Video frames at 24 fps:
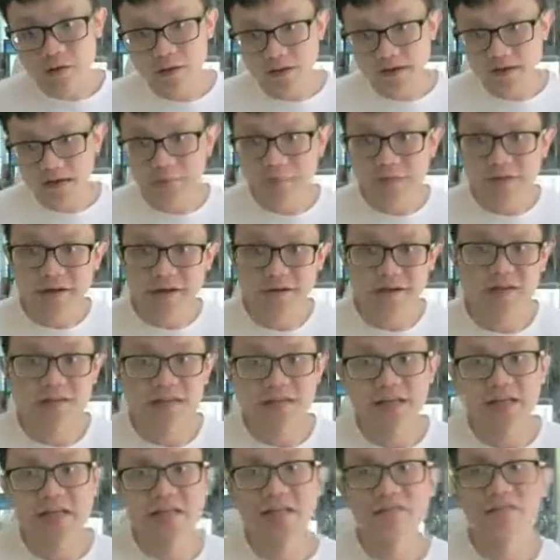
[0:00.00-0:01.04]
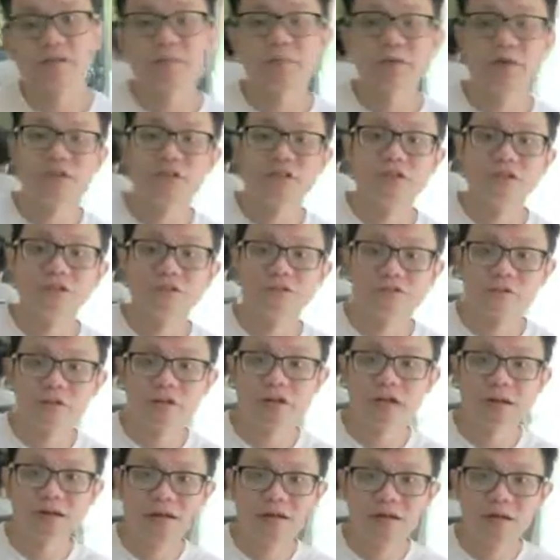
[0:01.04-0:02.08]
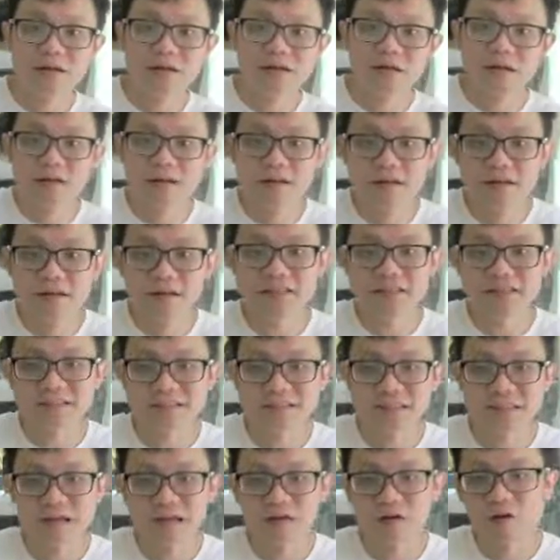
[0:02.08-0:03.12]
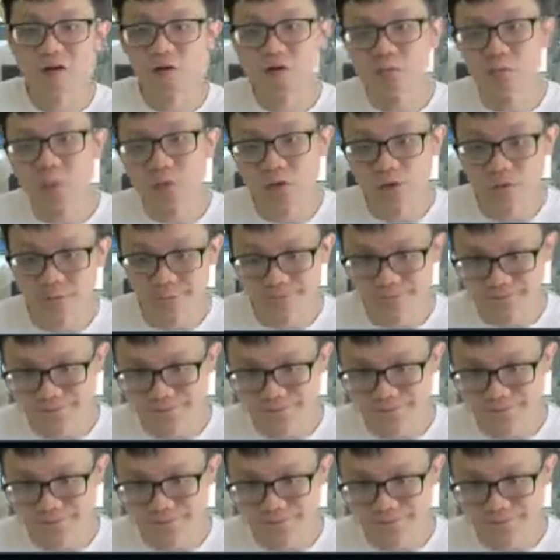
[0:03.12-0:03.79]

carbon dioxide 0 0.03 this is a old book